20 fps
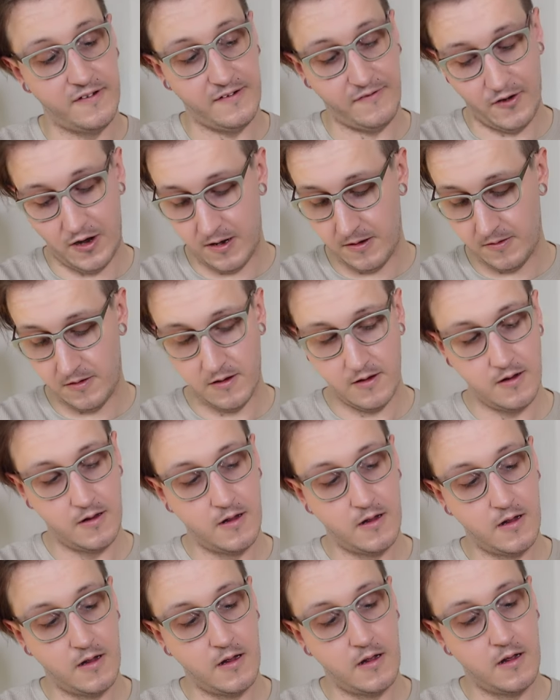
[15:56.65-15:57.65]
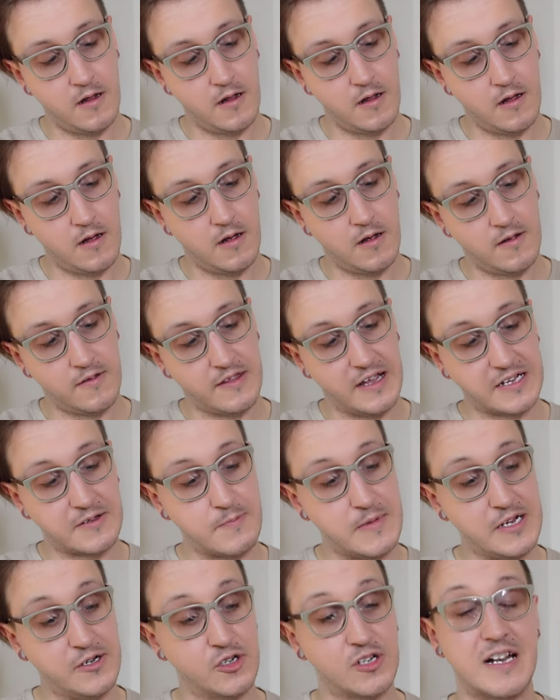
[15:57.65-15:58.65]
If I, that's
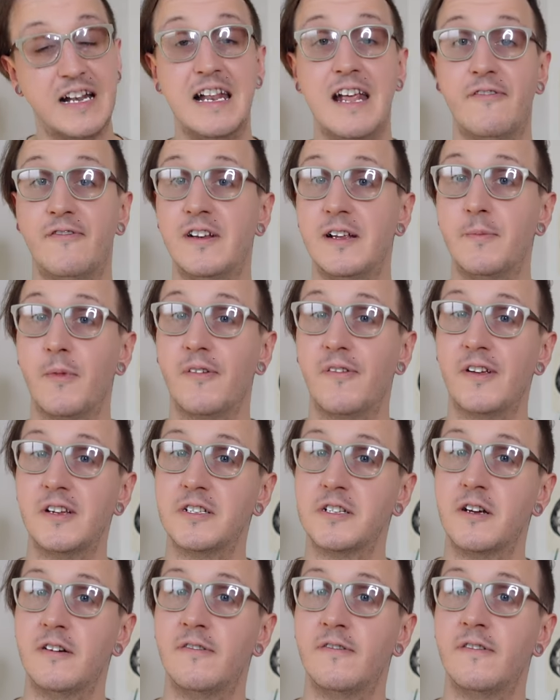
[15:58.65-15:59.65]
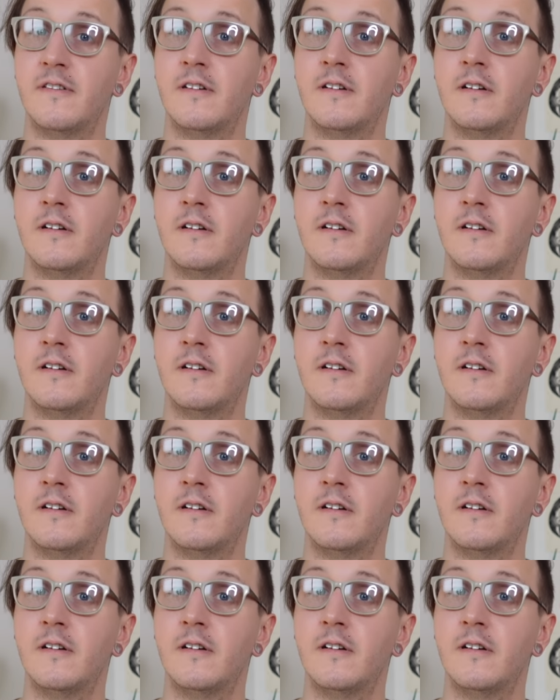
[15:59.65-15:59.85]
me just lifting my fingers off.